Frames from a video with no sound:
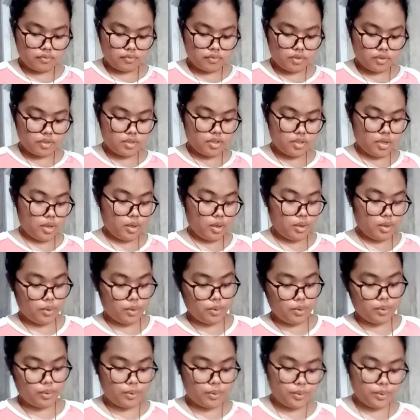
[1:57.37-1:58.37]

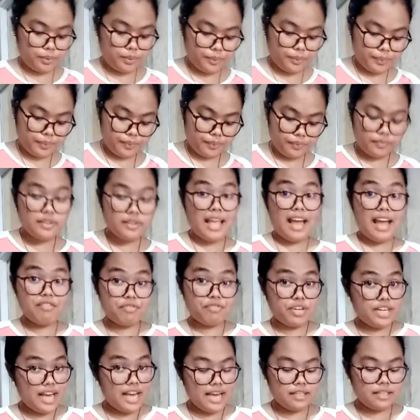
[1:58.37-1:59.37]
So after
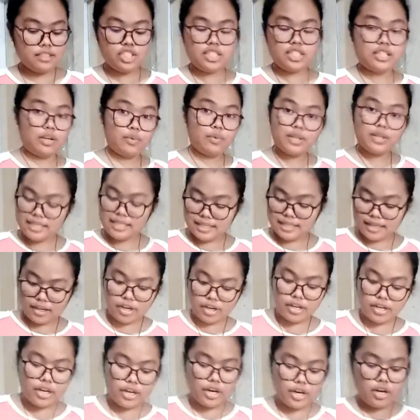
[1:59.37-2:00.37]
that, just like what I said
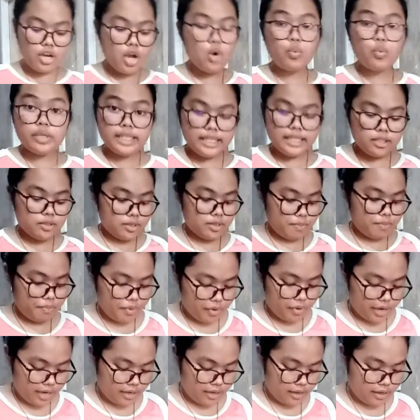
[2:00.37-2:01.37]
earlier, we need to
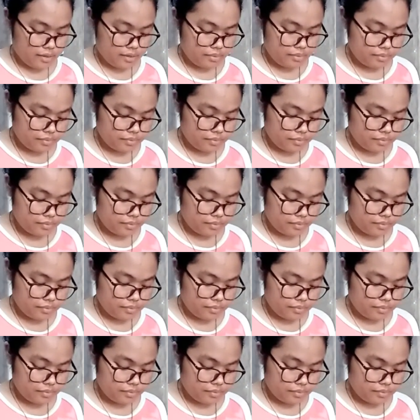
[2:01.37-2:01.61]
separate it,